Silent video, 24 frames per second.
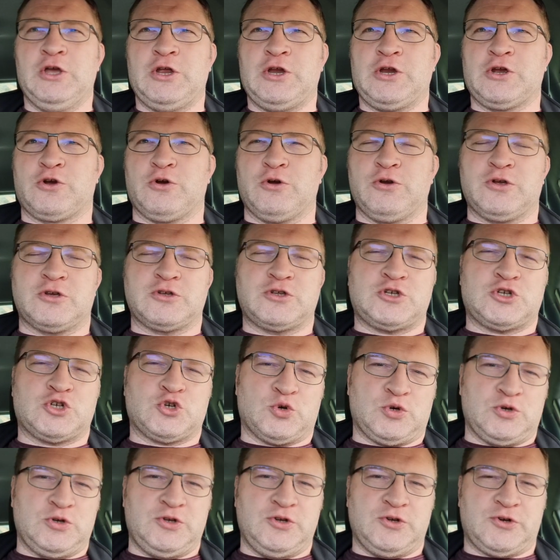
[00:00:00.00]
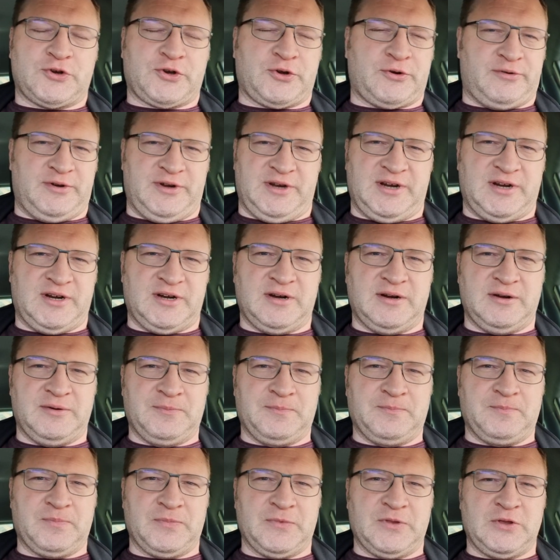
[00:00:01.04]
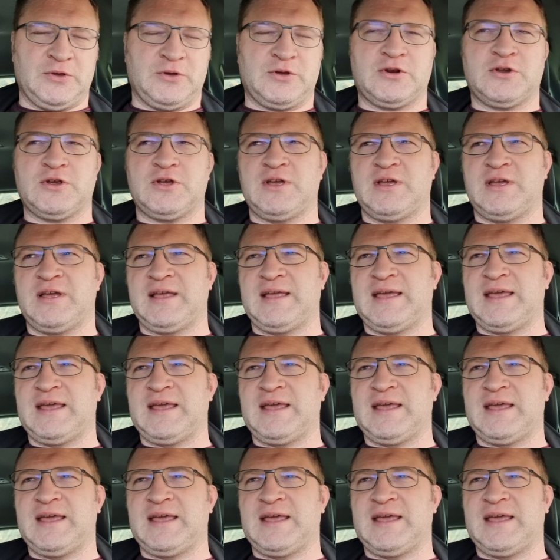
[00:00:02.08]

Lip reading: You're gonna shorten your career. You're gonna